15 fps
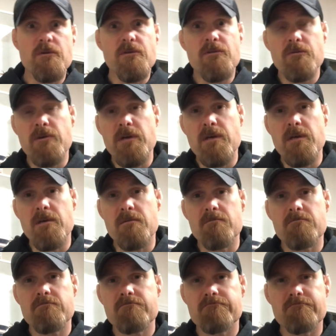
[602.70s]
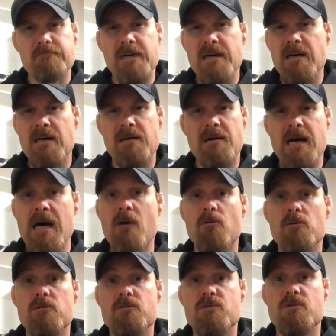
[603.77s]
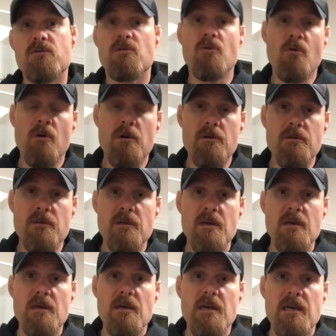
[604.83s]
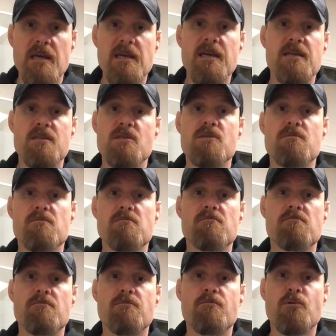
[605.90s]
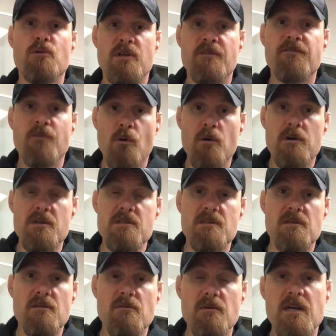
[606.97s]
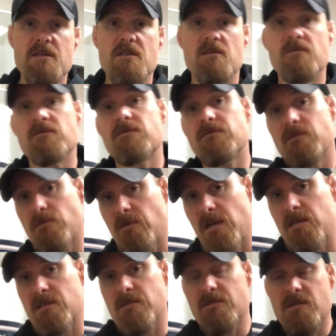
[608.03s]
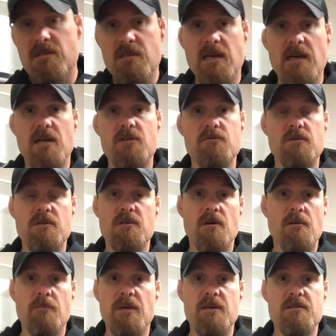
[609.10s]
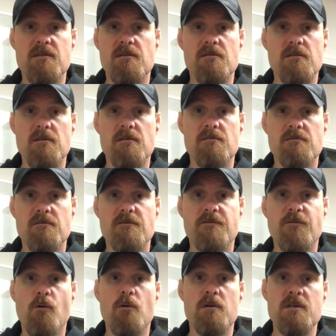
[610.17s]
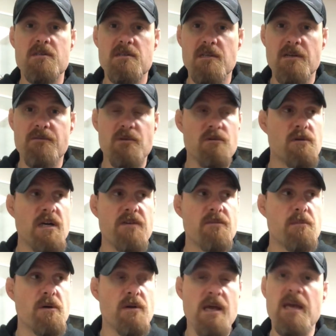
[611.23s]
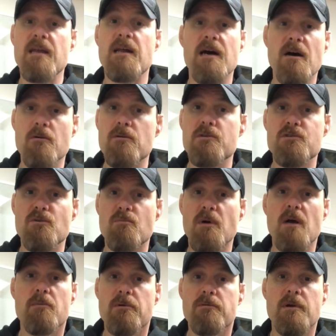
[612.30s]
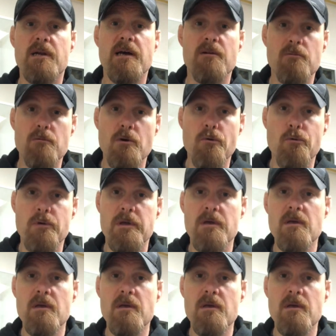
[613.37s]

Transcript: 3 hours north, it gets pretty forested. The rest of Saskatchewan's all basically forest, and if you drive about 8 hours, you'll probably run out of road.